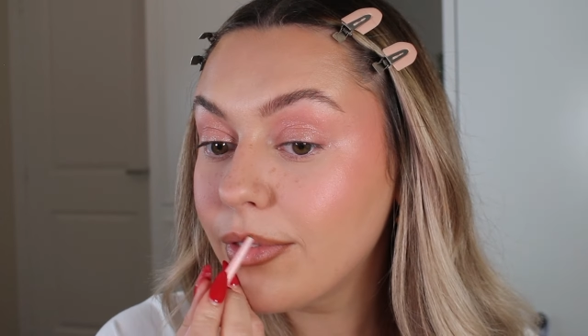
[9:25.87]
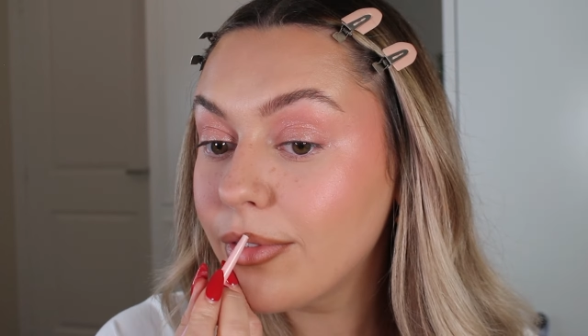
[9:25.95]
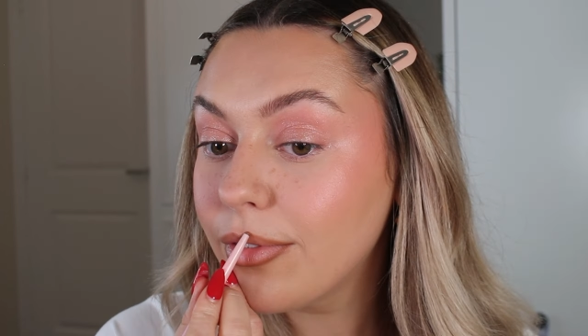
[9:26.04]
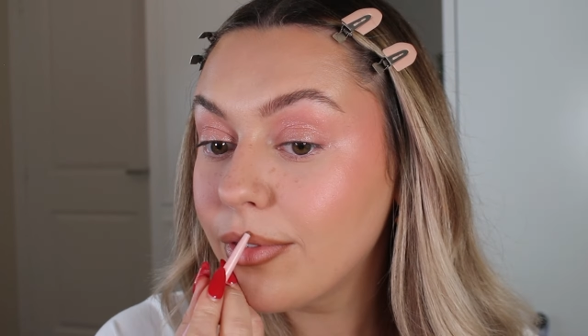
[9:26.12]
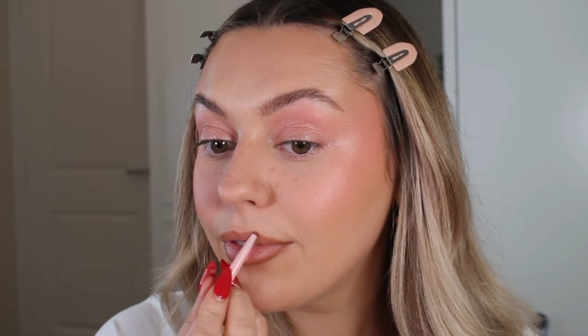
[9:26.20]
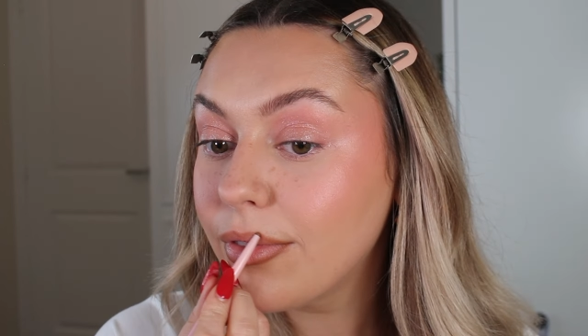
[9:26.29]
I
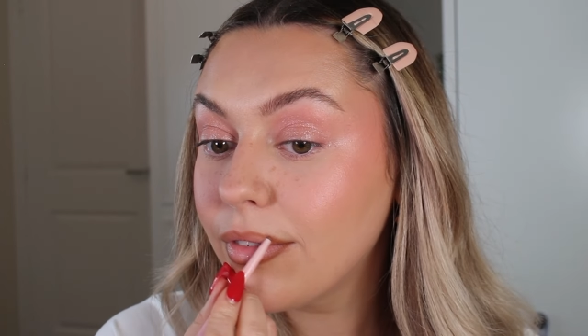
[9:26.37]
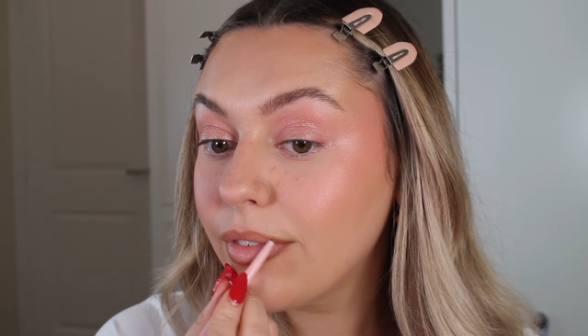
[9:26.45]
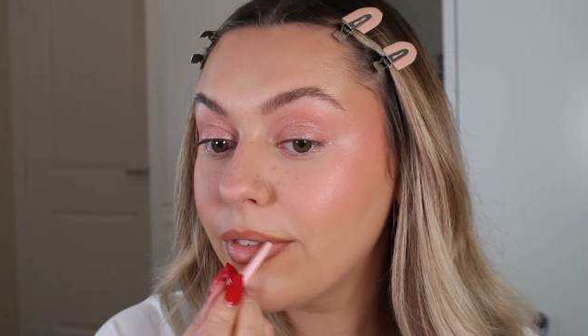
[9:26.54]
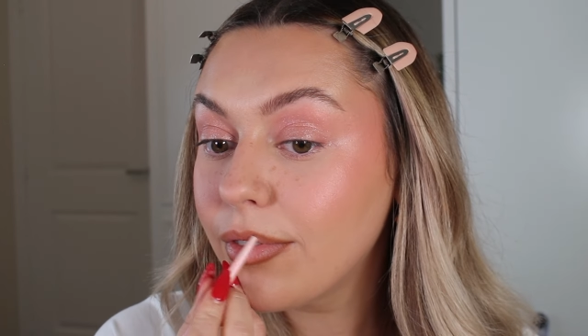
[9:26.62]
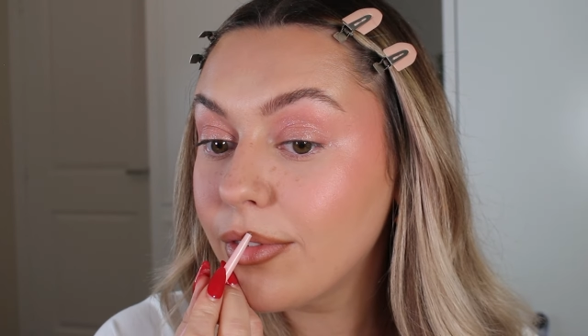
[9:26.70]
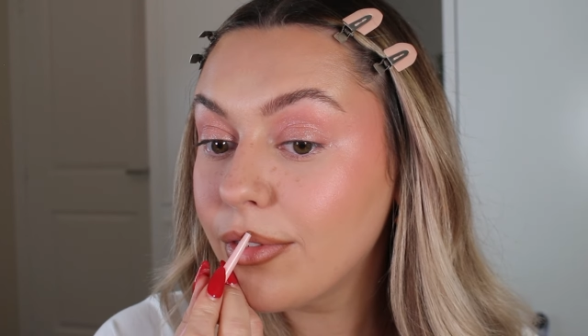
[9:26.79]
got this off
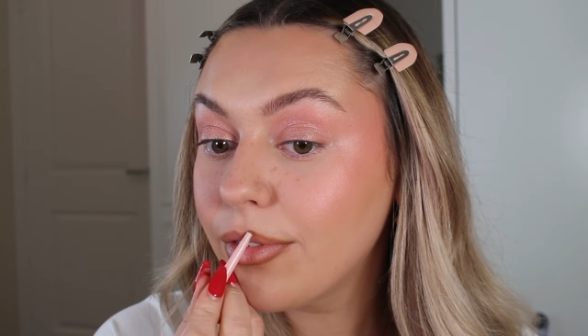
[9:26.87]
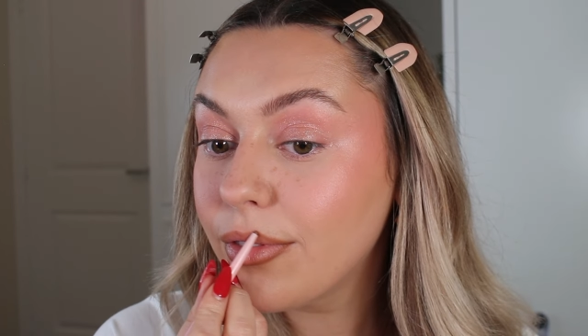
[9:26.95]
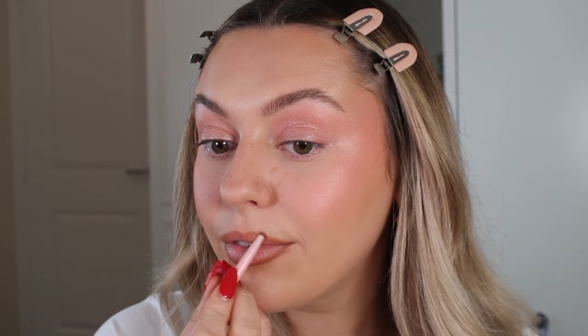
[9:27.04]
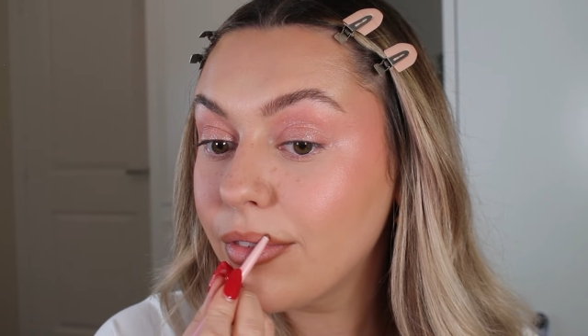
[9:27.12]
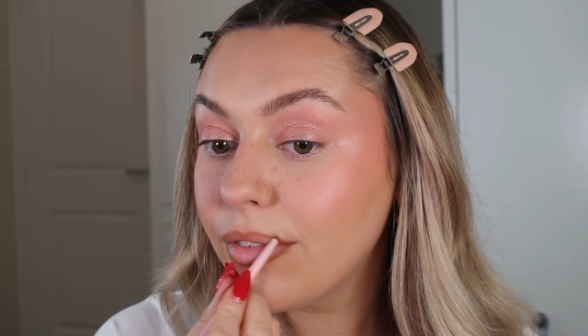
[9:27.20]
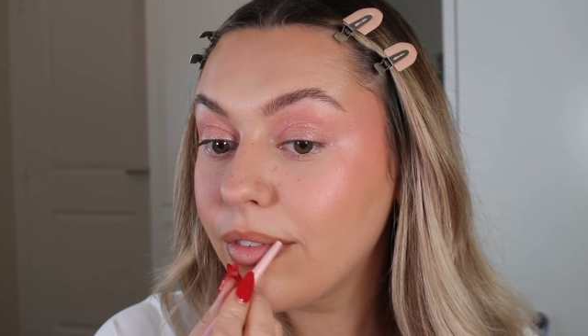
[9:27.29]
TikTok shop and it's
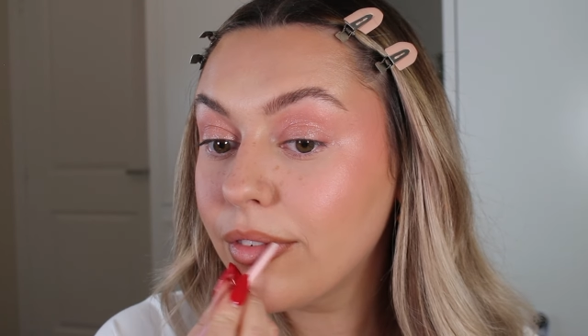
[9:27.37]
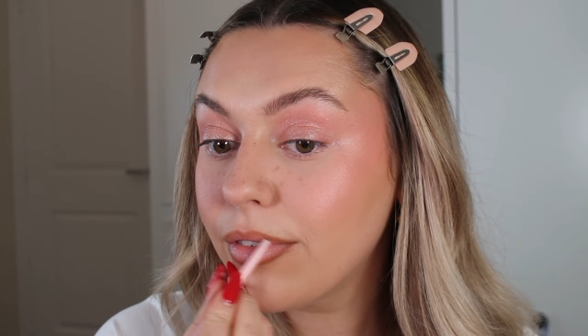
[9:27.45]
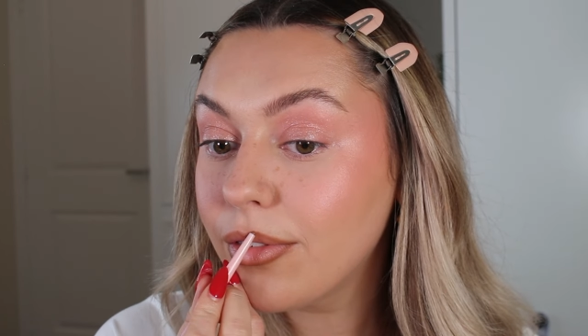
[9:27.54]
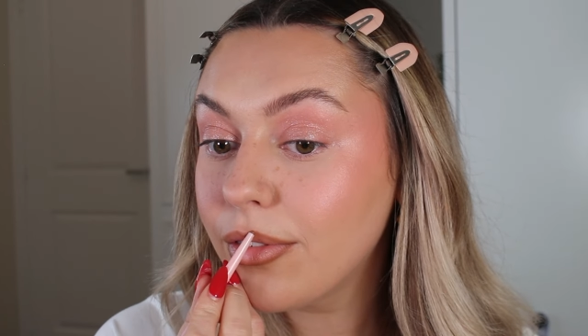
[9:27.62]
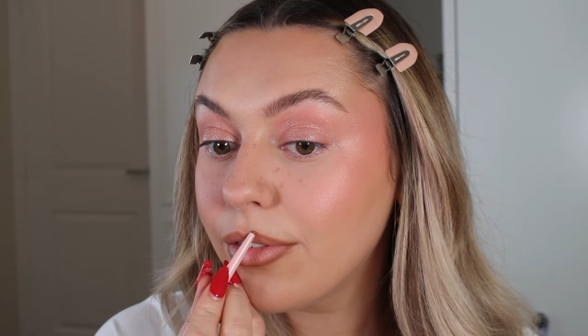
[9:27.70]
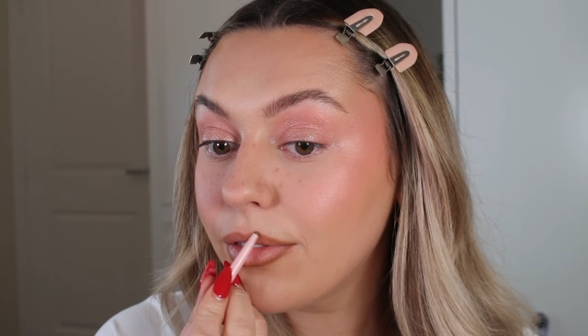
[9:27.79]
not on TikTok
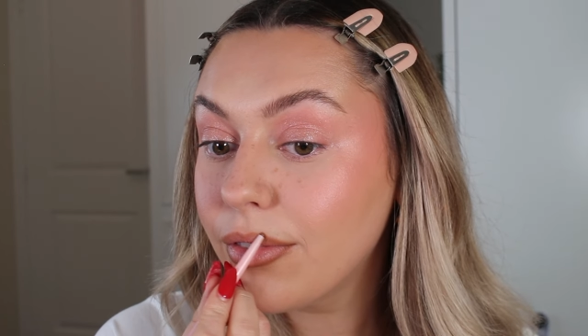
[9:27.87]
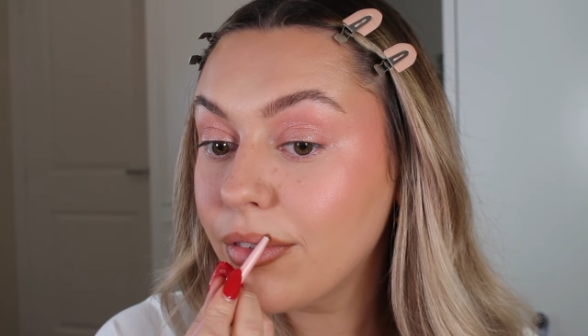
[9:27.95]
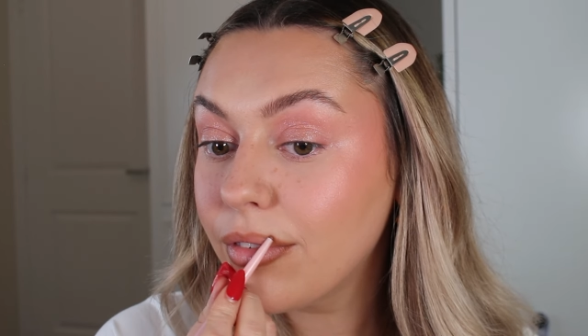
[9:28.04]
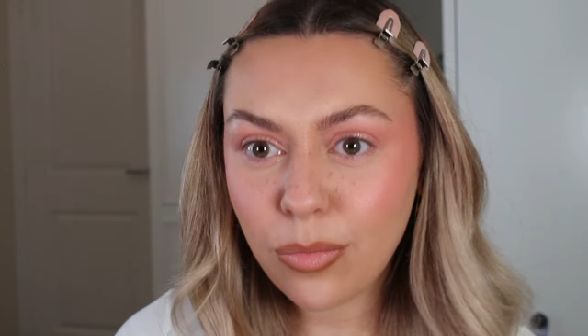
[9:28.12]
shop anymore.